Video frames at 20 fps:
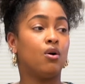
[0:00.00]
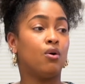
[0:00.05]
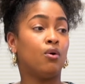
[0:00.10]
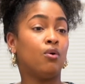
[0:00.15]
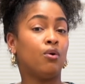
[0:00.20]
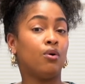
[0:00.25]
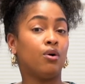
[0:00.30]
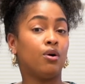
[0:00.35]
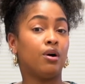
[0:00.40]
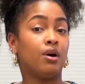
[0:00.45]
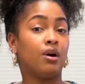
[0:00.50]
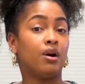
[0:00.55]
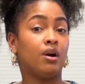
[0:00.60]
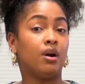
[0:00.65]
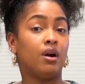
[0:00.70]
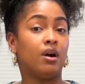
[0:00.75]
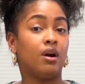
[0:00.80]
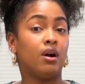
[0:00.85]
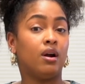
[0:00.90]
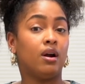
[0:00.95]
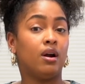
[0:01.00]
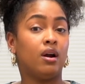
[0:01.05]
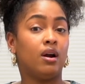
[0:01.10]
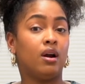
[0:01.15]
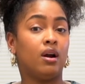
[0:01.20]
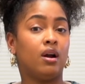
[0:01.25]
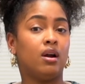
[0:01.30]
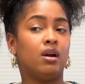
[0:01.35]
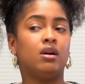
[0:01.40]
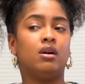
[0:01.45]
Or,
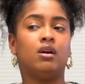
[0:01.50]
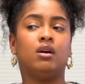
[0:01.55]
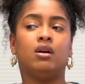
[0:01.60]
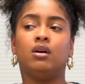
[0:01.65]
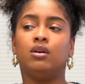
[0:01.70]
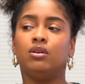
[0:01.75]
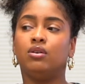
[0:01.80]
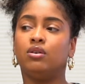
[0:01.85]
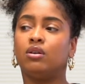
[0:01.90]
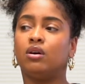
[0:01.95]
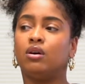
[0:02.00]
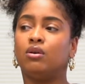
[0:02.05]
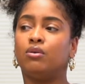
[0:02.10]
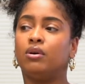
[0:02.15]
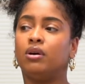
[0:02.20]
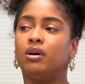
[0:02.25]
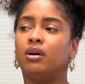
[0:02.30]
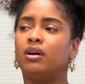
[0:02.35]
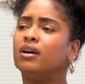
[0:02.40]
you know,